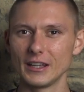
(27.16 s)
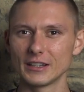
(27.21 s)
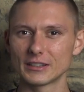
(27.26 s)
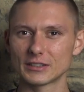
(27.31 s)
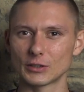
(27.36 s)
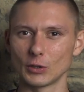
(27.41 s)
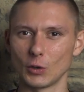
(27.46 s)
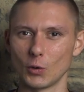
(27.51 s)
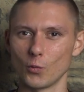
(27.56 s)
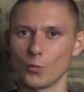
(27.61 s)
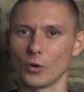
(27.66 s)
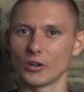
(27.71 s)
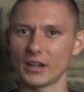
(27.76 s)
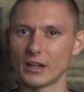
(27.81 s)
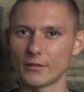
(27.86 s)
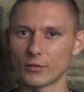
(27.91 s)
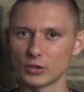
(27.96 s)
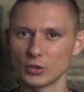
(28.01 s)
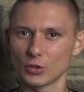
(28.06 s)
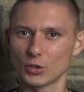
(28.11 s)
So
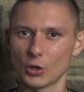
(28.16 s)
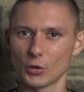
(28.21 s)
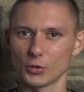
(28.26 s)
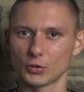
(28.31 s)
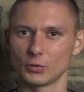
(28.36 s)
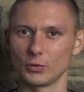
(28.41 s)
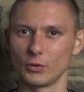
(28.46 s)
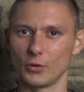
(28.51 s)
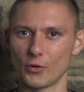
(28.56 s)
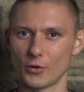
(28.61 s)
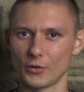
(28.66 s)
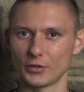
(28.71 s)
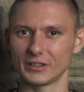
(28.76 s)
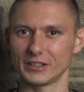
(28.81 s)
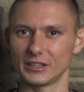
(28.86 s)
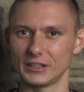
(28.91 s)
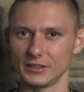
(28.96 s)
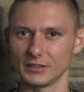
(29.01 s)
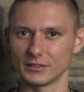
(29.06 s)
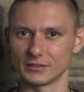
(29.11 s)
whatever you're going to learn
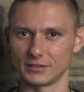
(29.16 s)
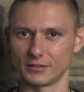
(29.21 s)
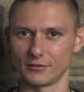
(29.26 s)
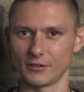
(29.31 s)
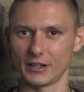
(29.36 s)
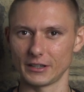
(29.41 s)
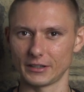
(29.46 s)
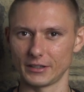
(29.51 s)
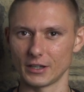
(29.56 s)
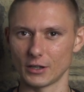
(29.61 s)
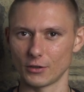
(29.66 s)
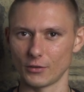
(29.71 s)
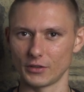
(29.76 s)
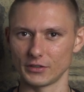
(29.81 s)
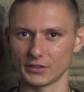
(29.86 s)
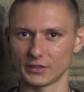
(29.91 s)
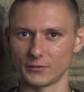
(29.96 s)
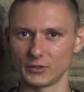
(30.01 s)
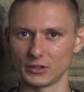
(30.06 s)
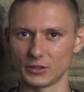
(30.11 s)
here right now in
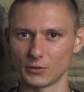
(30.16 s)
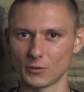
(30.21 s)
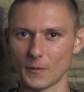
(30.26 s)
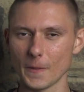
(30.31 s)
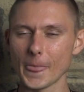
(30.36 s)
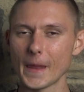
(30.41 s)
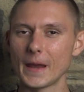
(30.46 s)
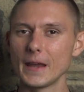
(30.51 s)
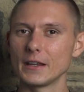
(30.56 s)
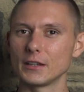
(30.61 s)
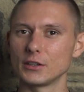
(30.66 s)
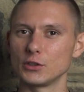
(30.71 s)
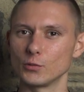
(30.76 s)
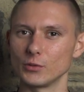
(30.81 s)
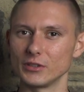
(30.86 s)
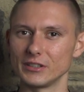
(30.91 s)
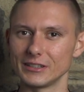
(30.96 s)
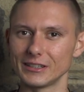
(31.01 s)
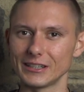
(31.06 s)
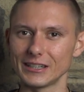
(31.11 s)
this video, you
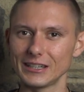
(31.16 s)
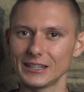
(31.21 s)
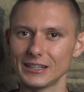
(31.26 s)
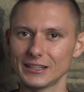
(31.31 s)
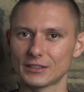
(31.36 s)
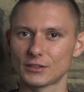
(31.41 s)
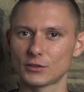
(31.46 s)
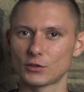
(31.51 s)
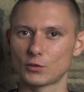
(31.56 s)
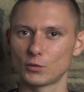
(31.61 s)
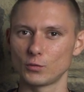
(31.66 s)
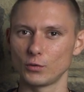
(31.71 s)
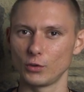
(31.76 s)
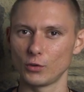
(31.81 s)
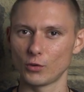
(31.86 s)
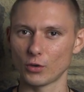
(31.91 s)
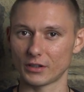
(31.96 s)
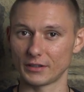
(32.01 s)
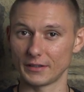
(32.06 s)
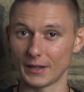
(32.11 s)
need to
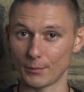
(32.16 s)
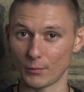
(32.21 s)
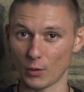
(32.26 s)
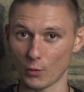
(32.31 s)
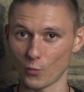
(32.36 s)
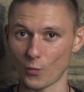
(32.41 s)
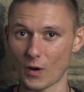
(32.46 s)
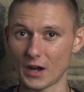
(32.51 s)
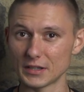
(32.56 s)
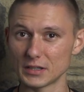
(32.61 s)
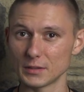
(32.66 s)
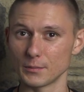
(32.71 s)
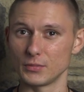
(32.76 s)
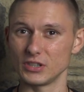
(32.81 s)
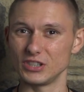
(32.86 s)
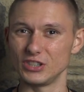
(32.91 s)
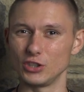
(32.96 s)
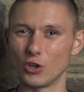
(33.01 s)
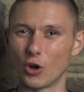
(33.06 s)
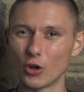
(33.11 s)
look, number one,
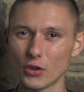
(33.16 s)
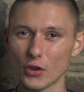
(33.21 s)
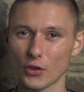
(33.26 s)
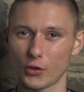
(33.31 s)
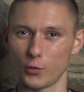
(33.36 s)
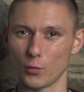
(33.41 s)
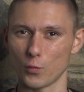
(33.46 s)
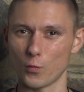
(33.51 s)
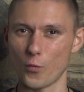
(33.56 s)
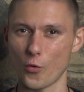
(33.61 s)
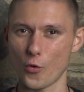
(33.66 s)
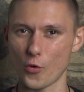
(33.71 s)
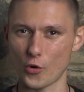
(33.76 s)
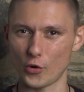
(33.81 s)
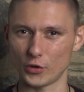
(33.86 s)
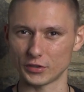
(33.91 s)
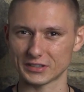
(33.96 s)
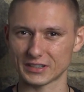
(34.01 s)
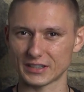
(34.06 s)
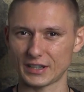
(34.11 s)
beyond the
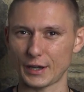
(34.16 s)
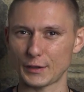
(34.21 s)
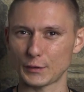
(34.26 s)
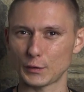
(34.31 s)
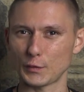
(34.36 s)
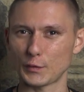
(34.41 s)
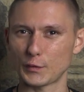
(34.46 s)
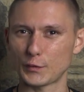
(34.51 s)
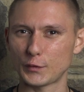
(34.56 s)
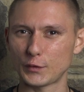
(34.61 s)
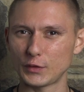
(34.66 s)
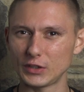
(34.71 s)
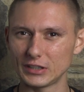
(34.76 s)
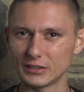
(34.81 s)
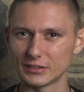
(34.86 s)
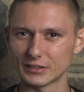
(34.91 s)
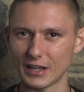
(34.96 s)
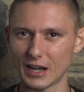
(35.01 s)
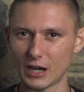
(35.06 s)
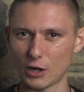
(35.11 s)
words, kind of feel
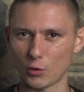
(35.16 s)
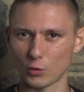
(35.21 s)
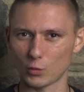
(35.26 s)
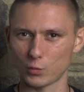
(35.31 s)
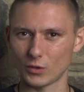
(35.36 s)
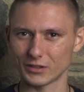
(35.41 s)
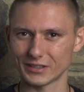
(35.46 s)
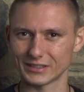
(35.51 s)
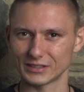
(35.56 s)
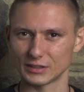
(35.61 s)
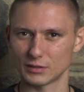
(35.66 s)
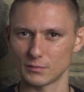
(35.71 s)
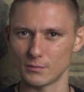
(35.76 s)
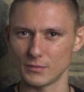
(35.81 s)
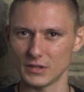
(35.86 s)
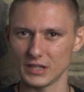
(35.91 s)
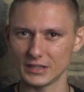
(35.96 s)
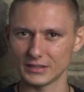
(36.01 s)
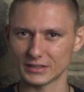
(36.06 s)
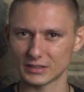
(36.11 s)
it out, what does it
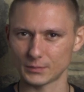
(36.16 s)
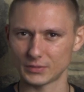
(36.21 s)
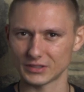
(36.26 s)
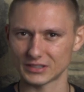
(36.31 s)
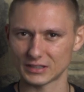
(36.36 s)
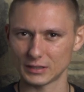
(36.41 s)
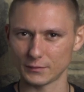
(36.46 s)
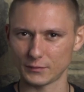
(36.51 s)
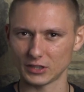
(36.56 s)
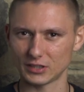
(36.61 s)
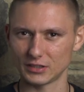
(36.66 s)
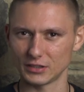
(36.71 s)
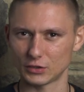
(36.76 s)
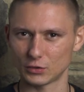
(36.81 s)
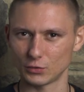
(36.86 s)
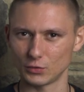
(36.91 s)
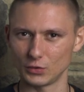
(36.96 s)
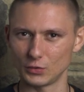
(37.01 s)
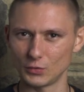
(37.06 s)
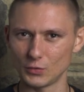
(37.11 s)
mean specifically
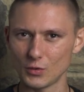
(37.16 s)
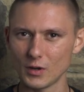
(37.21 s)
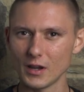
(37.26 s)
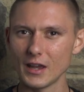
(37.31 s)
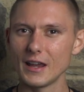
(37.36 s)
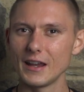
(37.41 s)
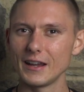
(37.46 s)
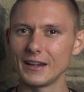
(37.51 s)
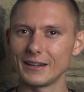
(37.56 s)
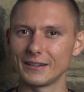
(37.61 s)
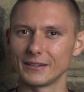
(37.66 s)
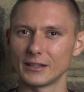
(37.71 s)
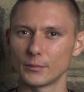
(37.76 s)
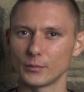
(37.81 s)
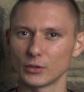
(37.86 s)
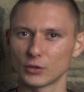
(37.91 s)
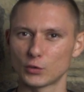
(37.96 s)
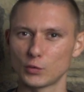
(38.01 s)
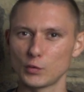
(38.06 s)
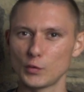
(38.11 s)
to you, and
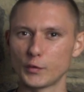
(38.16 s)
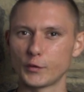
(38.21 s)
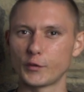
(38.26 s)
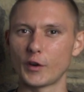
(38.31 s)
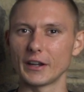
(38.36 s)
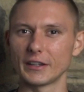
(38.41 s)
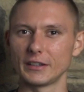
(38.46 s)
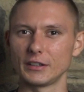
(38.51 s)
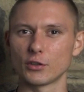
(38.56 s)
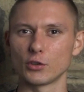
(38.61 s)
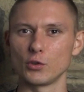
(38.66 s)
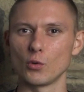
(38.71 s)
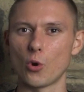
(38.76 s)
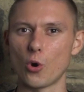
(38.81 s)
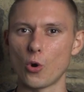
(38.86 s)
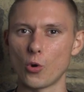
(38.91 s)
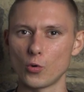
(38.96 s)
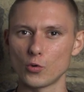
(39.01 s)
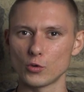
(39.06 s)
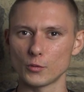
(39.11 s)
number two, finding your
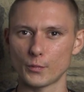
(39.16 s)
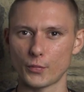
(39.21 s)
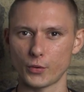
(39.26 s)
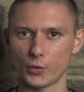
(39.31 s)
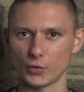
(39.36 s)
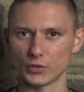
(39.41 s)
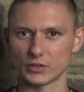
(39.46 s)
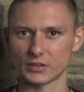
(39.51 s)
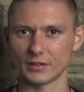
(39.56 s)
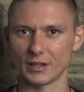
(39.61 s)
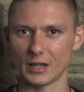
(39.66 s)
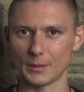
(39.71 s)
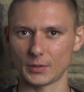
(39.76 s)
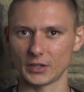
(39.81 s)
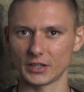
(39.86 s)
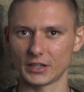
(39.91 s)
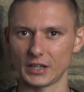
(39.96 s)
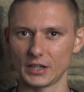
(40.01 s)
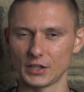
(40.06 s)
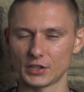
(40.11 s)
own personal
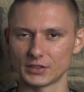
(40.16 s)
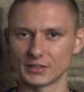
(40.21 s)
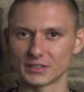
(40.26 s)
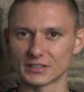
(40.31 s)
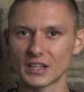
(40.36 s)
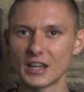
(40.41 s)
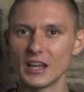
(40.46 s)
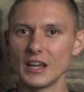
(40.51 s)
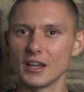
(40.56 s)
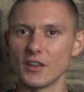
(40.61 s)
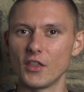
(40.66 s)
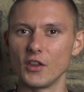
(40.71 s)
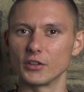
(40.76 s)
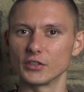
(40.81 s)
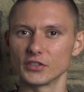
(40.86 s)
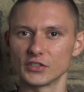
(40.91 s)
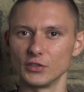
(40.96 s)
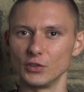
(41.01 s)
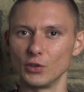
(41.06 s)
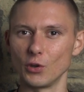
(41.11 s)
applications.
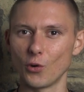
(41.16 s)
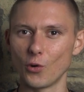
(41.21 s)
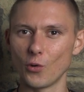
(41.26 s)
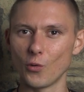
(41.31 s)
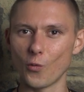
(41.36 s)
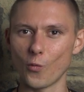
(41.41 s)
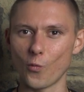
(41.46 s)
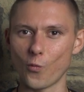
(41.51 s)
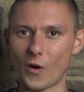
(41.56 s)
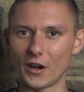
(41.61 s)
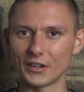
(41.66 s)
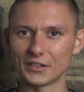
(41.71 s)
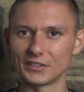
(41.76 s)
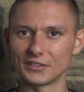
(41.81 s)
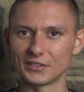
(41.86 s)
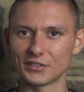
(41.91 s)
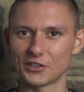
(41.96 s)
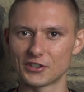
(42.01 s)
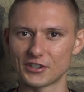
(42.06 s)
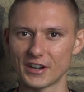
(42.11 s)
There's no
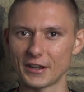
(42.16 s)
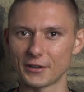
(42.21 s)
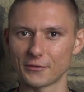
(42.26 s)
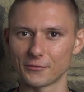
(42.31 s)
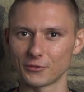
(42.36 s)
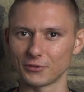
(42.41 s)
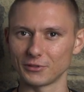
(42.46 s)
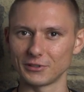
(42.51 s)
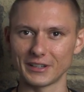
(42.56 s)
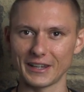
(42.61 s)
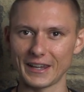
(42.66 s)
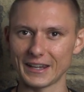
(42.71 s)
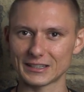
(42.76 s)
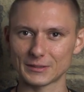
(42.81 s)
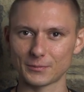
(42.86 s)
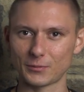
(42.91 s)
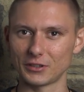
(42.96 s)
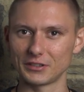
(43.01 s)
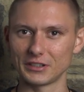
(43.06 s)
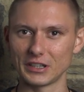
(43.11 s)
one general
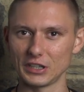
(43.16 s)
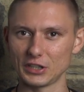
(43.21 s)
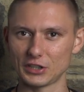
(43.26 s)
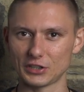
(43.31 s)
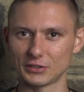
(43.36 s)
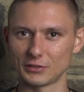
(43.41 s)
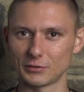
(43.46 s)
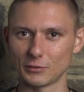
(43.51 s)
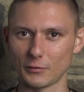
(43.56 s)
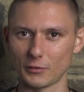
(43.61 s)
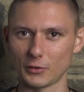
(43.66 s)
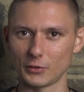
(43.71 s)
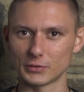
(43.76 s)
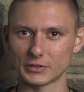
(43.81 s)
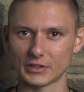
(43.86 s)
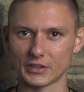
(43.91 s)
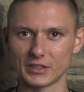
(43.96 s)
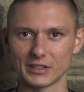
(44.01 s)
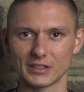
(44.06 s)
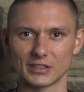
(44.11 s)
explanation of those
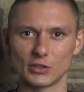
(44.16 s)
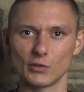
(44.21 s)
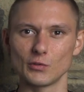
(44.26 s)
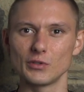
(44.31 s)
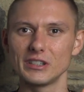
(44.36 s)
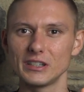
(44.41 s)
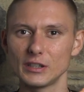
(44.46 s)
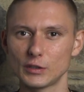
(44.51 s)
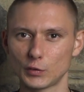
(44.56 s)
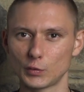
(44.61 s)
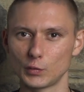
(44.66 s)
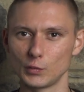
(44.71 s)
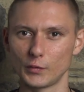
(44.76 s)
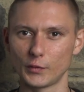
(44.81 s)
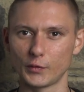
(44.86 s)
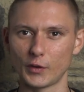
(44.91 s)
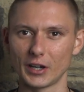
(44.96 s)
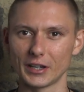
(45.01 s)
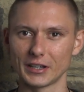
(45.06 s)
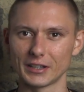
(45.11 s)
things. You need to
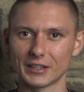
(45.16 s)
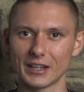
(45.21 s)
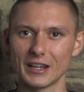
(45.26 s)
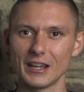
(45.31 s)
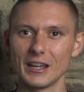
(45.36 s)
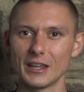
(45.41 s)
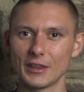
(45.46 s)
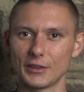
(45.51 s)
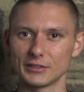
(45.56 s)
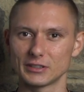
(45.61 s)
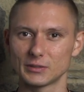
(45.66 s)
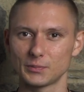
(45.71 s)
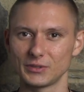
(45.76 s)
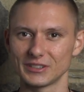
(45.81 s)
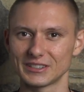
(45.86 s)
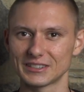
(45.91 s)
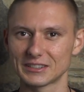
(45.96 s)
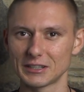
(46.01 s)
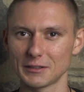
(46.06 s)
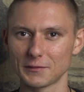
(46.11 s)
find the
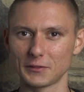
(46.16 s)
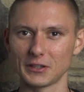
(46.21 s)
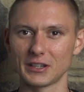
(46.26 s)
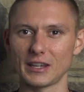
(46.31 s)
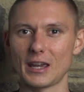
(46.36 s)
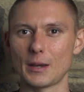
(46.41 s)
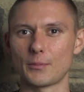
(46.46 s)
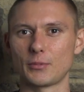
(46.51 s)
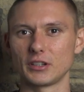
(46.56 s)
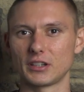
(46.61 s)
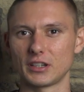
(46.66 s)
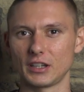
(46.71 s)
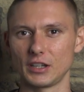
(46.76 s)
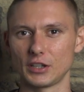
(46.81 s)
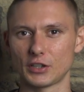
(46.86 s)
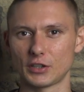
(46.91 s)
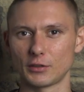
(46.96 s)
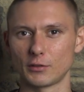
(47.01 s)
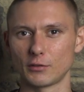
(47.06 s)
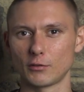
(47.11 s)
specific
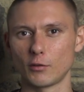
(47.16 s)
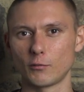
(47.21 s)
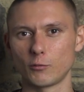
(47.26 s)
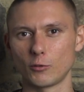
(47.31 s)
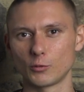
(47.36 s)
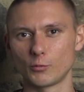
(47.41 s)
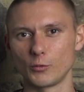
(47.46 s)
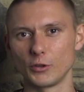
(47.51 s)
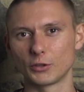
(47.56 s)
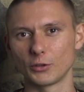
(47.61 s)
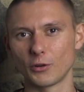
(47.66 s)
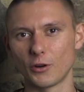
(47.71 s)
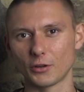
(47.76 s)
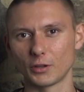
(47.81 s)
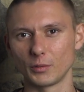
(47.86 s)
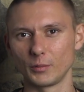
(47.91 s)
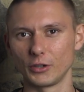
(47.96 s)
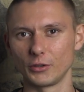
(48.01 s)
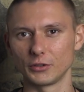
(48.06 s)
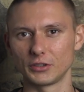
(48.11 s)
application of what we're talking
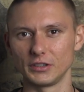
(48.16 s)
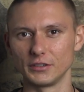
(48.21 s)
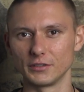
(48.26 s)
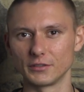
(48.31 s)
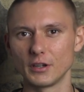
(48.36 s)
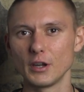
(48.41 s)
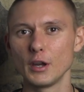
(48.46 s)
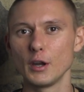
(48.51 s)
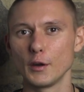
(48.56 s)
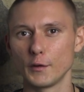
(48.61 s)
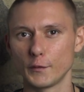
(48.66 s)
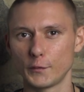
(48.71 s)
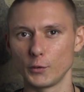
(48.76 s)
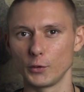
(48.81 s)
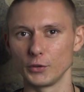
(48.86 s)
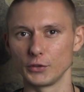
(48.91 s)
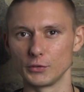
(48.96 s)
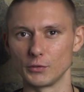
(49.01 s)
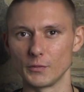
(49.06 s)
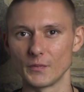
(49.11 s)
about here for
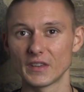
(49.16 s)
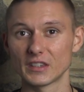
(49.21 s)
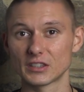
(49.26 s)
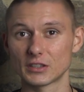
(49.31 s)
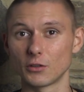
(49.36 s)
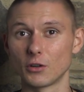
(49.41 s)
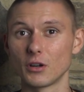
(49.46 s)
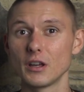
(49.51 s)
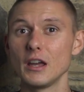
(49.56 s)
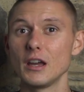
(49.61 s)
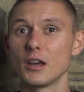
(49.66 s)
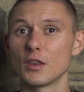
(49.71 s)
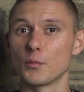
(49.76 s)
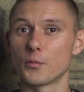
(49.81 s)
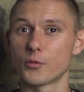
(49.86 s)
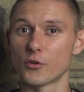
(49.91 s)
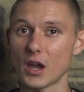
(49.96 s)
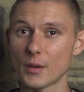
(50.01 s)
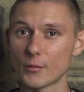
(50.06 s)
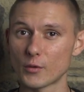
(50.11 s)
you. So the
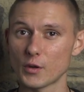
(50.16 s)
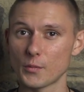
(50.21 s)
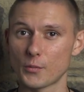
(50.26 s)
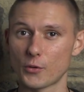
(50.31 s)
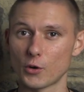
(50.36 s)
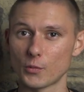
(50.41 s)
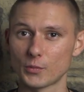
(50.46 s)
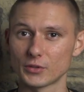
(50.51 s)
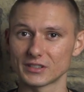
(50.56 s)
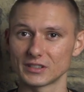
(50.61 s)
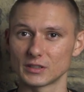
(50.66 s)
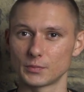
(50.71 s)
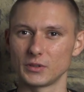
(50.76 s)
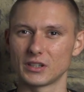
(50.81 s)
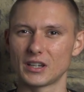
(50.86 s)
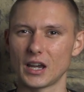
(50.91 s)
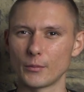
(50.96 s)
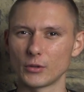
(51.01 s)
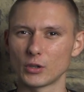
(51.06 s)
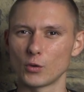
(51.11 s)
primary purpose is
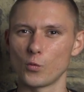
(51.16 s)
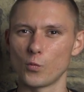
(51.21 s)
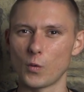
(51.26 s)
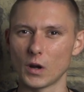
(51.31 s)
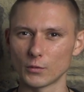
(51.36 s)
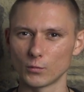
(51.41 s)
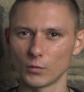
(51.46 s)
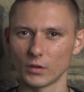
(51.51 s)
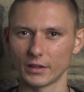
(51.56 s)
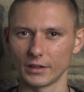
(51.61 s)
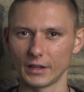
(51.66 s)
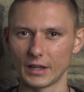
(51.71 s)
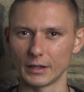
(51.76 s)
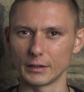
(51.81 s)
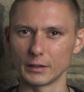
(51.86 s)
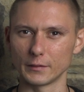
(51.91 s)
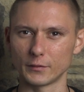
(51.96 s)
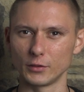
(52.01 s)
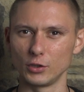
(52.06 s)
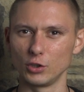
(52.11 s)
becoming one with
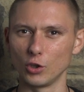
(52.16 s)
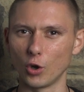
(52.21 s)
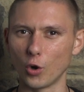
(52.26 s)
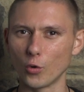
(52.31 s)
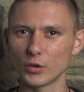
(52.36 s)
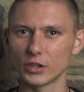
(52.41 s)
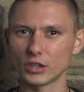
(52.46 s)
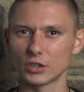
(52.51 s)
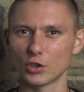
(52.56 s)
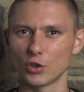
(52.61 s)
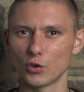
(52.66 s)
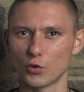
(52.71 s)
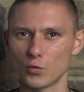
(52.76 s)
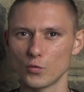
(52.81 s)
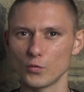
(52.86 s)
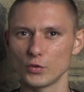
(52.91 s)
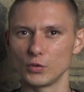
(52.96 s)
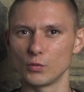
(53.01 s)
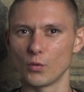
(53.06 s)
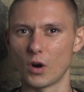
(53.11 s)
life, knowing who
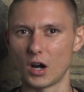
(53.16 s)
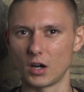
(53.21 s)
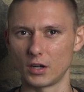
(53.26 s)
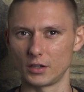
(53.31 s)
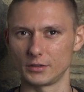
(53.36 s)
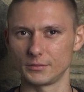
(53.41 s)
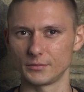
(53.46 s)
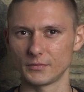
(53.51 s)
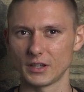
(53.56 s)
you are.